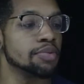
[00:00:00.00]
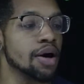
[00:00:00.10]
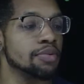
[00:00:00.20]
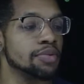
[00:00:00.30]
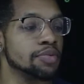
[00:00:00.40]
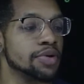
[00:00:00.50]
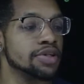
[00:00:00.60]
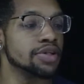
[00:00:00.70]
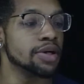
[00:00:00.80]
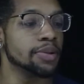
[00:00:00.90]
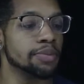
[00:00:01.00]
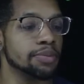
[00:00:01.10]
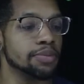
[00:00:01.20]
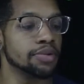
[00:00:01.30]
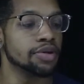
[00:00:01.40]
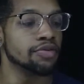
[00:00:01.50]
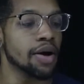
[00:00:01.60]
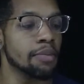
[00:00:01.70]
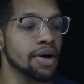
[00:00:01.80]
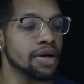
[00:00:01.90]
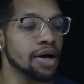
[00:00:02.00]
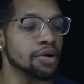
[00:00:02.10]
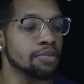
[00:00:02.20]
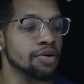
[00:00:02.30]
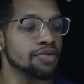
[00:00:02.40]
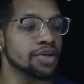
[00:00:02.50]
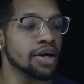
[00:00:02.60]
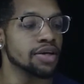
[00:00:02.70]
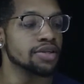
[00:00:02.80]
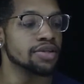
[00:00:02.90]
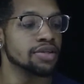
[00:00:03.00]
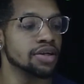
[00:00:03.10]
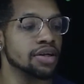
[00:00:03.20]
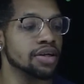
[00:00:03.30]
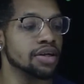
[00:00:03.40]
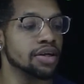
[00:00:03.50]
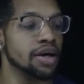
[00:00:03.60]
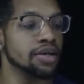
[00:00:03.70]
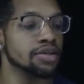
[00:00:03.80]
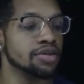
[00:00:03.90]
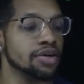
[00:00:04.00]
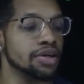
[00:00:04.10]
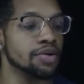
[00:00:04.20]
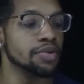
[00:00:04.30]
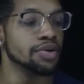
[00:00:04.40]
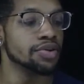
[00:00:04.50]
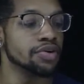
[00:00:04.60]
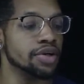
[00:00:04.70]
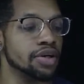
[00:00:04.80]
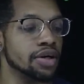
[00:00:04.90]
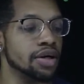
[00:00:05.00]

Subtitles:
problem, one step, divide by 9 on both sides, x is going to equal to 3.